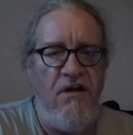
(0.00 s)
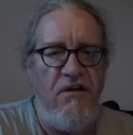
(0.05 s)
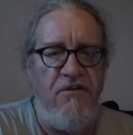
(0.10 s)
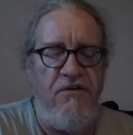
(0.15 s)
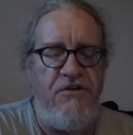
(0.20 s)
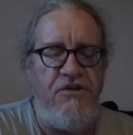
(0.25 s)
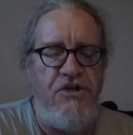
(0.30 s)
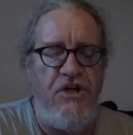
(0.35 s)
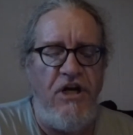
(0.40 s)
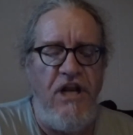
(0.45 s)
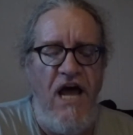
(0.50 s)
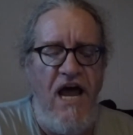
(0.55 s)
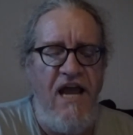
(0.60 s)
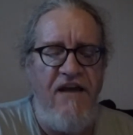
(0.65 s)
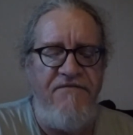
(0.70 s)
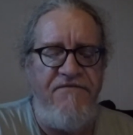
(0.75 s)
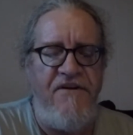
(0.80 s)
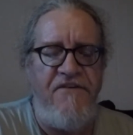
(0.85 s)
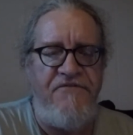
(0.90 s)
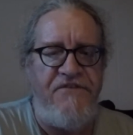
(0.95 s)
July
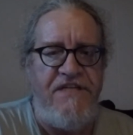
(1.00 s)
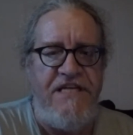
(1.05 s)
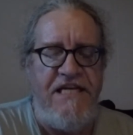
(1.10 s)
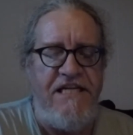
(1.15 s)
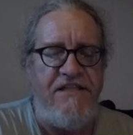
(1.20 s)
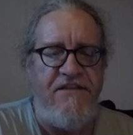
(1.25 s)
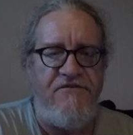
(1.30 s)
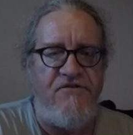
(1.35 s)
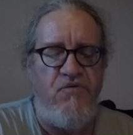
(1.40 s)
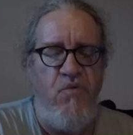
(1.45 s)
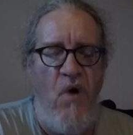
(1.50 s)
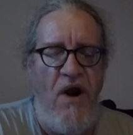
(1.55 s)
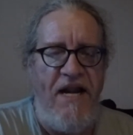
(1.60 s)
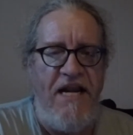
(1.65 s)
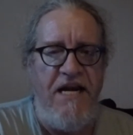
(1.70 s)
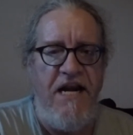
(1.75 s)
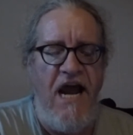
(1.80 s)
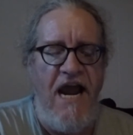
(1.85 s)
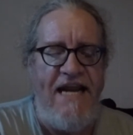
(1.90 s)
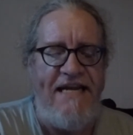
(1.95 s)
15th of
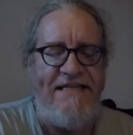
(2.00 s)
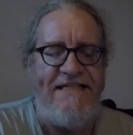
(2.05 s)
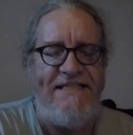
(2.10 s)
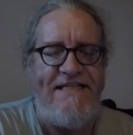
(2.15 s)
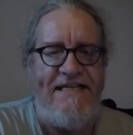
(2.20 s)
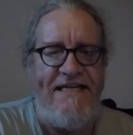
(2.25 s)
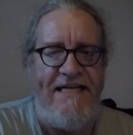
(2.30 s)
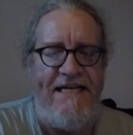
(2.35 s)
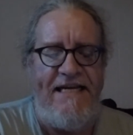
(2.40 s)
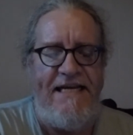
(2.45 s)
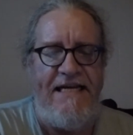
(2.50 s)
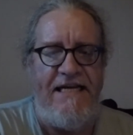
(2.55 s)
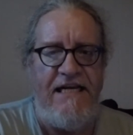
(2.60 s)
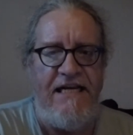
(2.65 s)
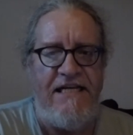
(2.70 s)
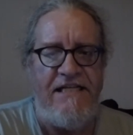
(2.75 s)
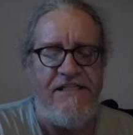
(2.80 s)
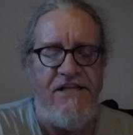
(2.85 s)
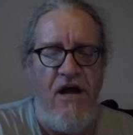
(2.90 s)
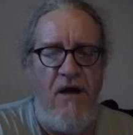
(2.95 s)
2019.
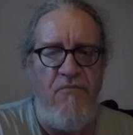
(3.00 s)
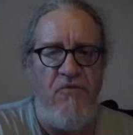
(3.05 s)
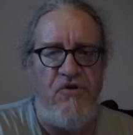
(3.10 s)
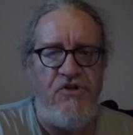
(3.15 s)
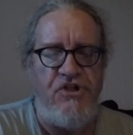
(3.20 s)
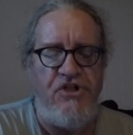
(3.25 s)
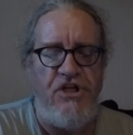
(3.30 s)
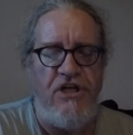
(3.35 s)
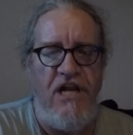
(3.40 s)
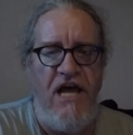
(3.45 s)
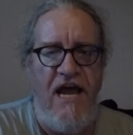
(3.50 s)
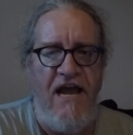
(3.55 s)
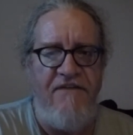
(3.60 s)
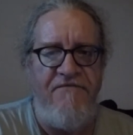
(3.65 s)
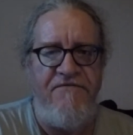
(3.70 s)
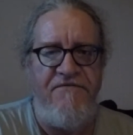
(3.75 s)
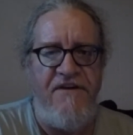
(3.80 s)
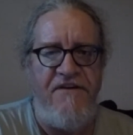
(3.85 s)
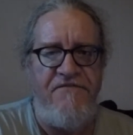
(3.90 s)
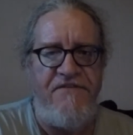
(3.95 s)
It's almost July
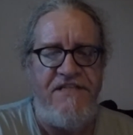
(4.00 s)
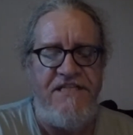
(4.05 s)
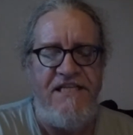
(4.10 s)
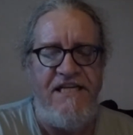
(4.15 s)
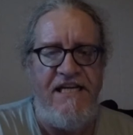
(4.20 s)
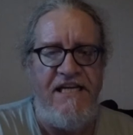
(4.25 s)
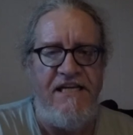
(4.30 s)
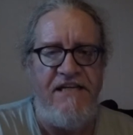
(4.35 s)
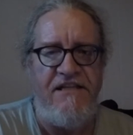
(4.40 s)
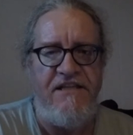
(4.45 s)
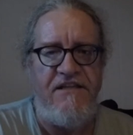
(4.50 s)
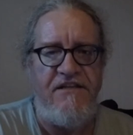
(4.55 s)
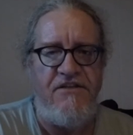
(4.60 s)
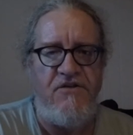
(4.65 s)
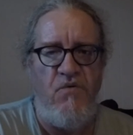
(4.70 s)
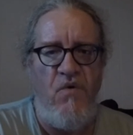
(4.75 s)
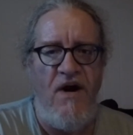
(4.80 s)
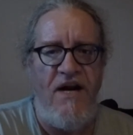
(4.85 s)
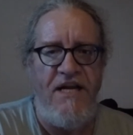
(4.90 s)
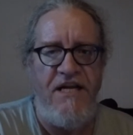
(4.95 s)
15th,
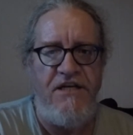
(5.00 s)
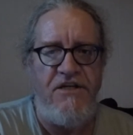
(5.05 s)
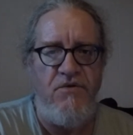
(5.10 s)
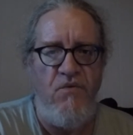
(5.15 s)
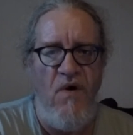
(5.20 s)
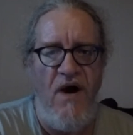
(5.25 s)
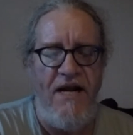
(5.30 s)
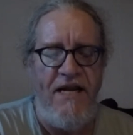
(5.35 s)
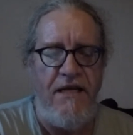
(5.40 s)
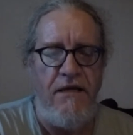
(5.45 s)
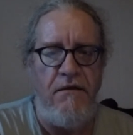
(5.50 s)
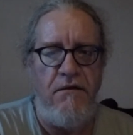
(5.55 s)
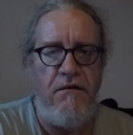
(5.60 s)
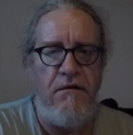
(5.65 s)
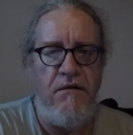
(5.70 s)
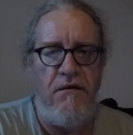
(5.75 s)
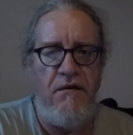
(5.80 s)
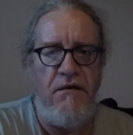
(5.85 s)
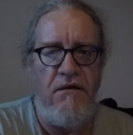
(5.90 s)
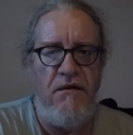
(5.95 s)
2020.
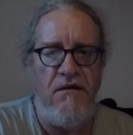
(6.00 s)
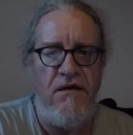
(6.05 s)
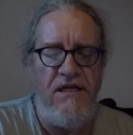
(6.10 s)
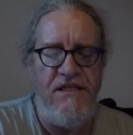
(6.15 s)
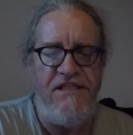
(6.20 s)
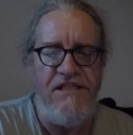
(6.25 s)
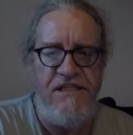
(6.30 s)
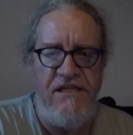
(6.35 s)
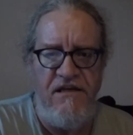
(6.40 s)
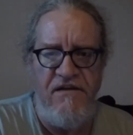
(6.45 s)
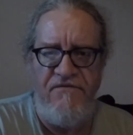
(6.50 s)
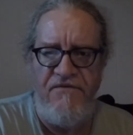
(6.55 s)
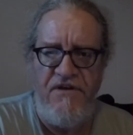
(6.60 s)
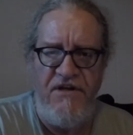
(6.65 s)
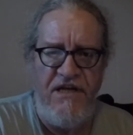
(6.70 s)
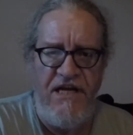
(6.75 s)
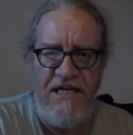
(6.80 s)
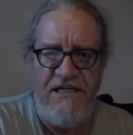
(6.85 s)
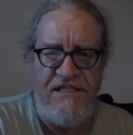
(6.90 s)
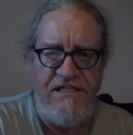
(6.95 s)
Let's see if you can
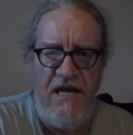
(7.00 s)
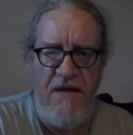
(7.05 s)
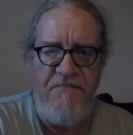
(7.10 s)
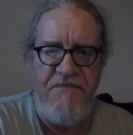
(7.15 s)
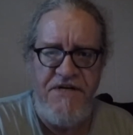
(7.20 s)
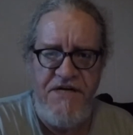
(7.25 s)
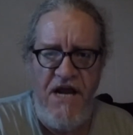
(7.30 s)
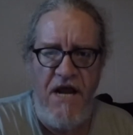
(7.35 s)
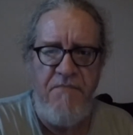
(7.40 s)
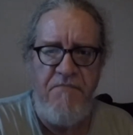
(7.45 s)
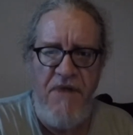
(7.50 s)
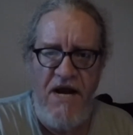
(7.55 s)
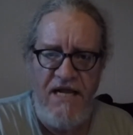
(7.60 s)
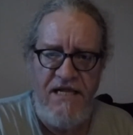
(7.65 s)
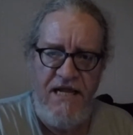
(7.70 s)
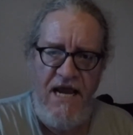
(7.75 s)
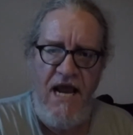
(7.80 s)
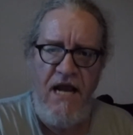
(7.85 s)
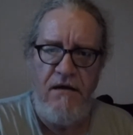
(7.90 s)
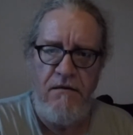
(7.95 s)
get something done by
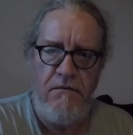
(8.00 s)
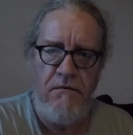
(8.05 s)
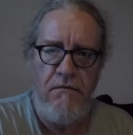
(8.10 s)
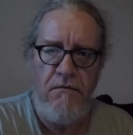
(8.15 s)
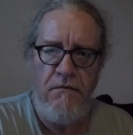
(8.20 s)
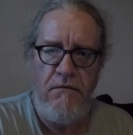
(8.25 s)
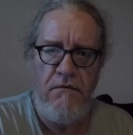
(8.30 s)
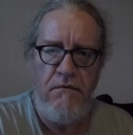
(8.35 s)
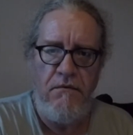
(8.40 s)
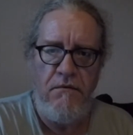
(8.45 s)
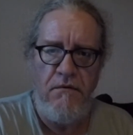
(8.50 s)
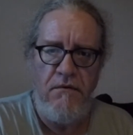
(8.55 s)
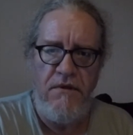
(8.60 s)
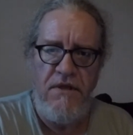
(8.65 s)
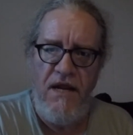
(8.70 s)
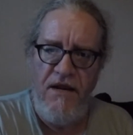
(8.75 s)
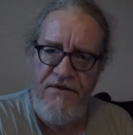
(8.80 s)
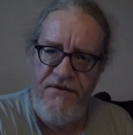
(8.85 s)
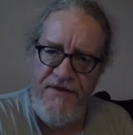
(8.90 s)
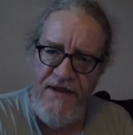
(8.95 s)
then.
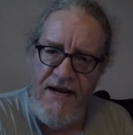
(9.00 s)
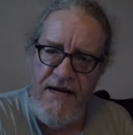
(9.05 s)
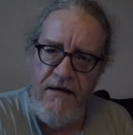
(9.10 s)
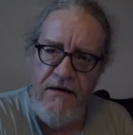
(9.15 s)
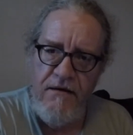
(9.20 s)
You think?